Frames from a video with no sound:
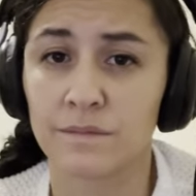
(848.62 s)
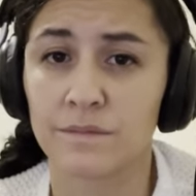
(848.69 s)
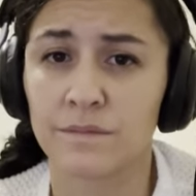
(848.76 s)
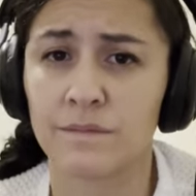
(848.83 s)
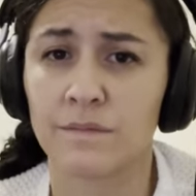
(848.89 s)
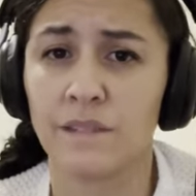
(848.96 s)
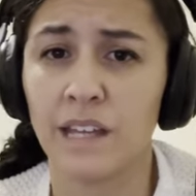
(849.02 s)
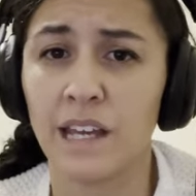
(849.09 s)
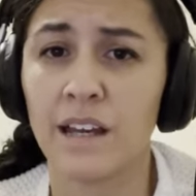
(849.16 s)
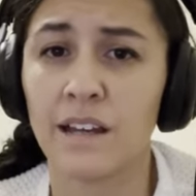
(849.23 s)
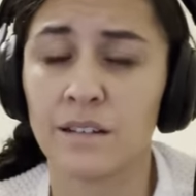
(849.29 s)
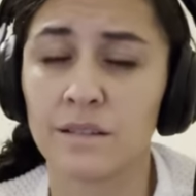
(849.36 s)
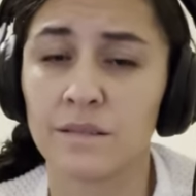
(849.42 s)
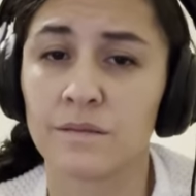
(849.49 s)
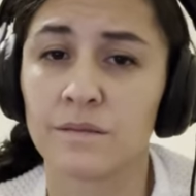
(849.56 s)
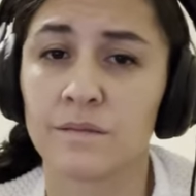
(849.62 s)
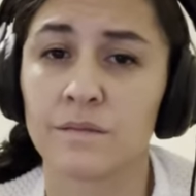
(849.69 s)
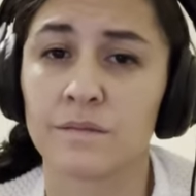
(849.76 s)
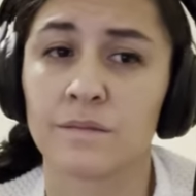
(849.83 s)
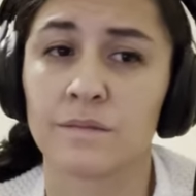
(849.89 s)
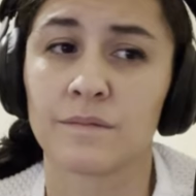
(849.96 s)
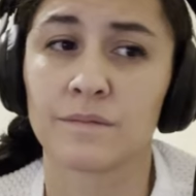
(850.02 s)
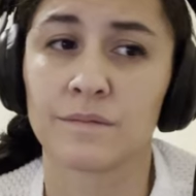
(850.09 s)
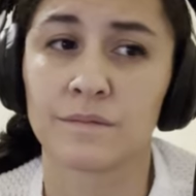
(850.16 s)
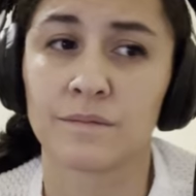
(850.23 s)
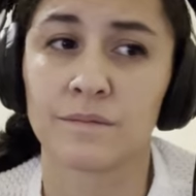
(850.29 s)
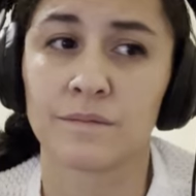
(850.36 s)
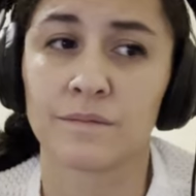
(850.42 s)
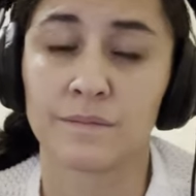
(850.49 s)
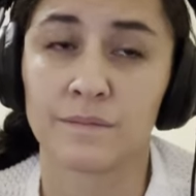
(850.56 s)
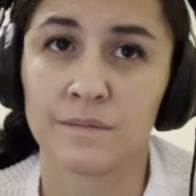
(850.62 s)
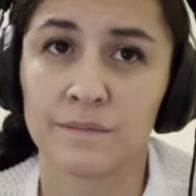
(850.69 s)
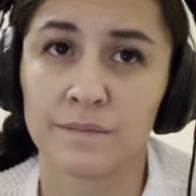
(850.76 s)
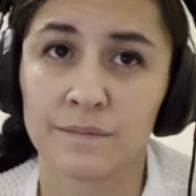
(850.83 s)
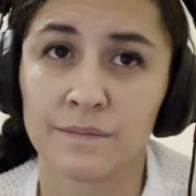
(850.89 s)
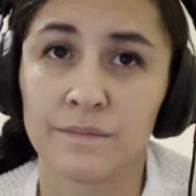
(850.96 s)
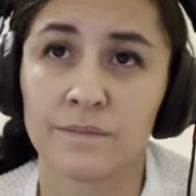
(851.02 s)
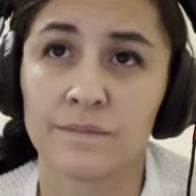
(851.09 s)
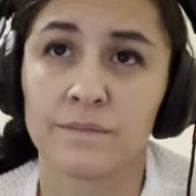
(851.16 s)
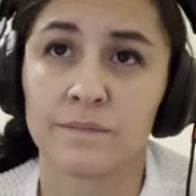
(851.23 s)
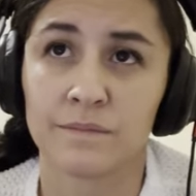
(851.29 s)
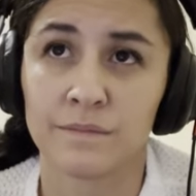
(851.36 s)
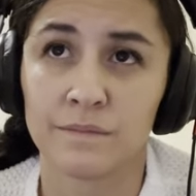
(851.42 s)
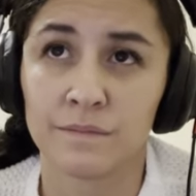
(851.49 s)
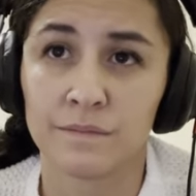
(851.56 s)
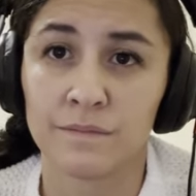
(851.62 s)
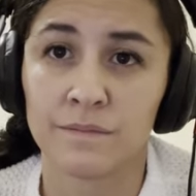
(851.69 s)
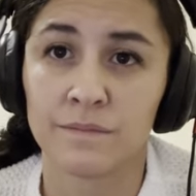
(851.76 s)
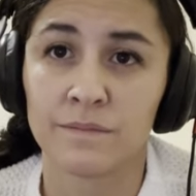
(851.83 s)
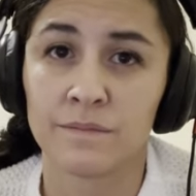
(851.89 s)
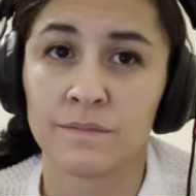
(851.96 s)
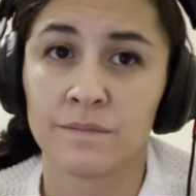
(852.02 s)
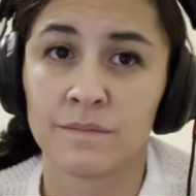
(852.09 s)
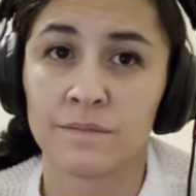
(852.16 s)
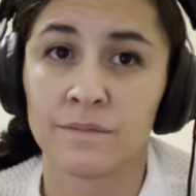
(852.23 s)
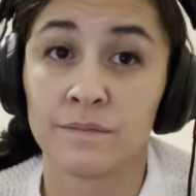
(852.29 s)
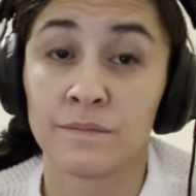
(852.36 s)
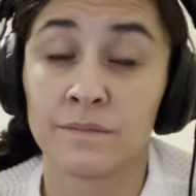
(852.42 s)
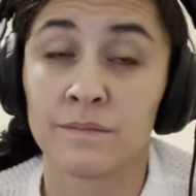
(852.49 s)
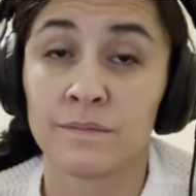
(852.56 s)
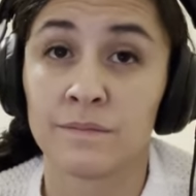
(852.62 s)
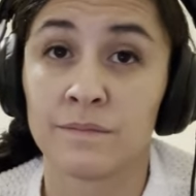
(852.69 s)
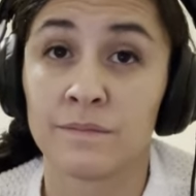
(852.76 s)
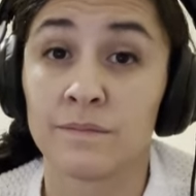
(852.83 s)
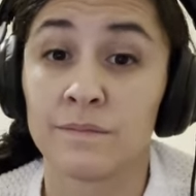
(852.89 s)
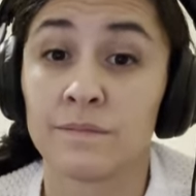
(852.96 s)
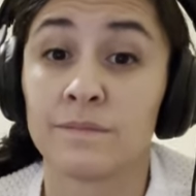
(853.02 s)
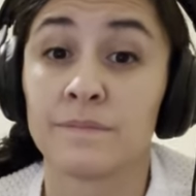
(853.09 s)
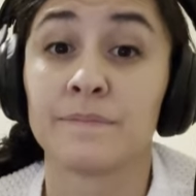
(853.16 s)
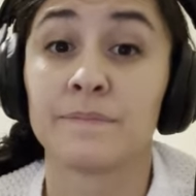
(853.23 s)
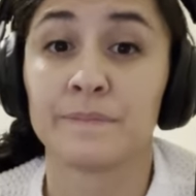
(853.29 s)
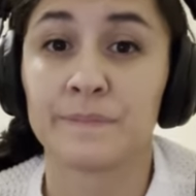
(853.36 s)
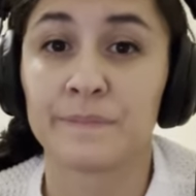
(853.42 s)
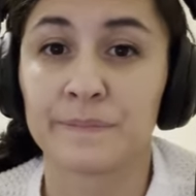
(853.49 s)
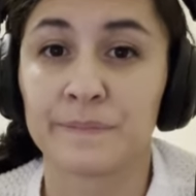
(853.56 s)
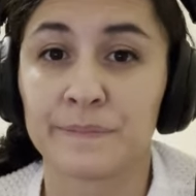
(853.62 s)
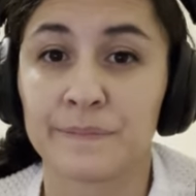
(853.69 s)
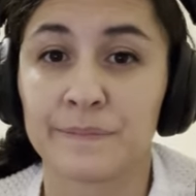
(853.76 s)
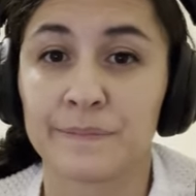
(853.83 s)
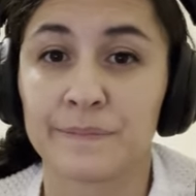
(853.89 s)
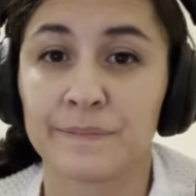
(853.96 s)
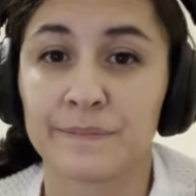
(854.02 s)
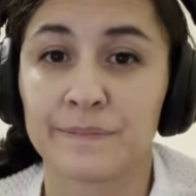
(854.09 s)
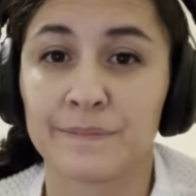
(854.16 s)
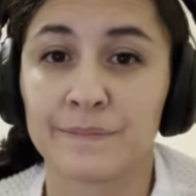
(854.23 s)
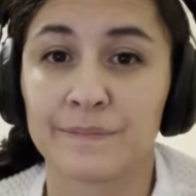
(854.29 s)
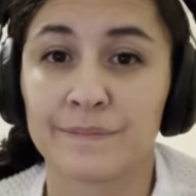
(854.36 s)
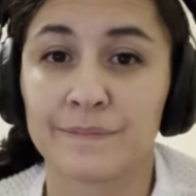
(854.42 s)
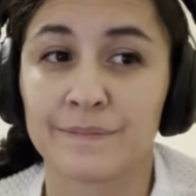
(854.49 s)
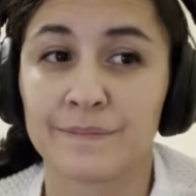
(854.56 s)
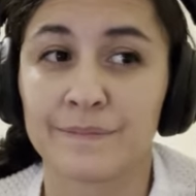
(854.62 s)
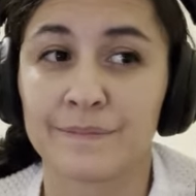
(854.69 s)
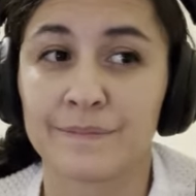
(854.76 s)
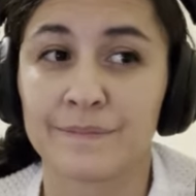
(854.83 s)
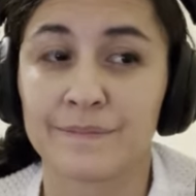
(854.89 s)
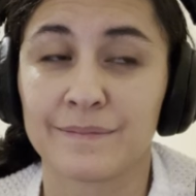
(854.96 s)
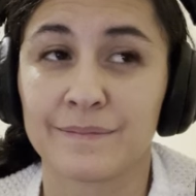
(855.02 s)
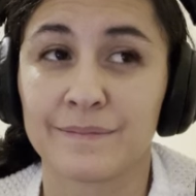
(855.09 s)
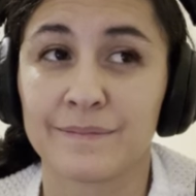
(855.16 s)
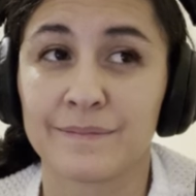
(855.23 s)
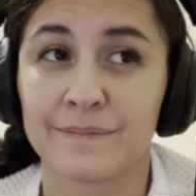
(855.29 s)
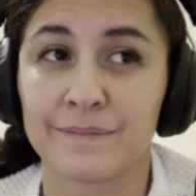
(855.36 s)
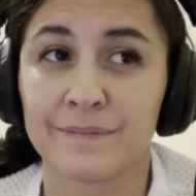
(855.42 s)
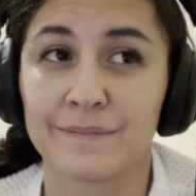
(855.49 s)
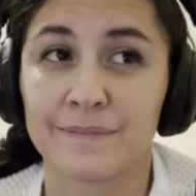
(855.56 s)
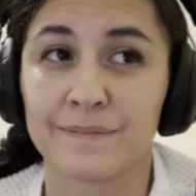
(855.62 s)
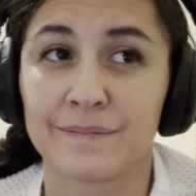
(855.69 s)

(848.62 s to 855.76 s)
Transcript: [no speech]